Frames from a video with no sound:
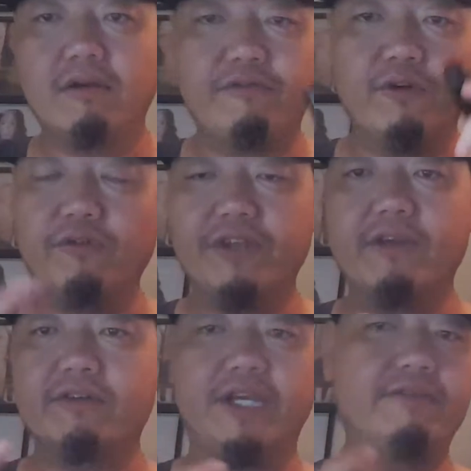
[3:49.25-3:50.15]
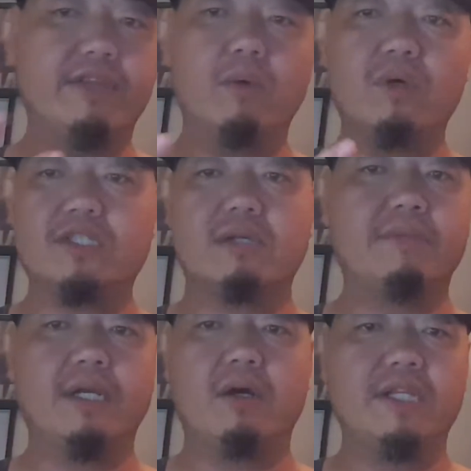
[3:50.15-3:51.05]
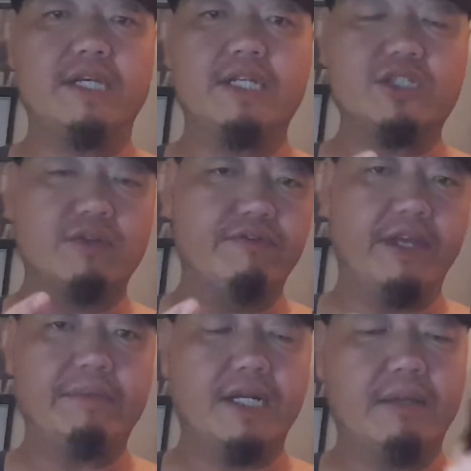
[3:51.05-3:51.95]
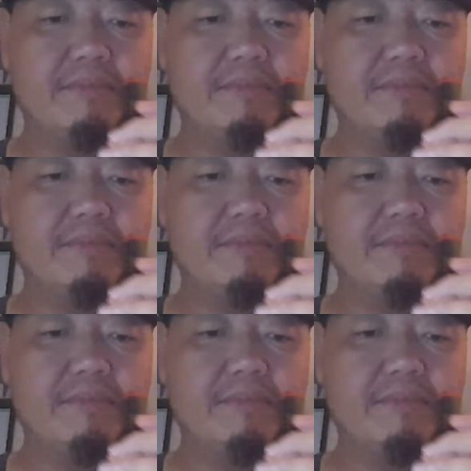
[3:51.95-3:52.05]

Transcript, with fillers: a full flavor if there was something on the initial vape that I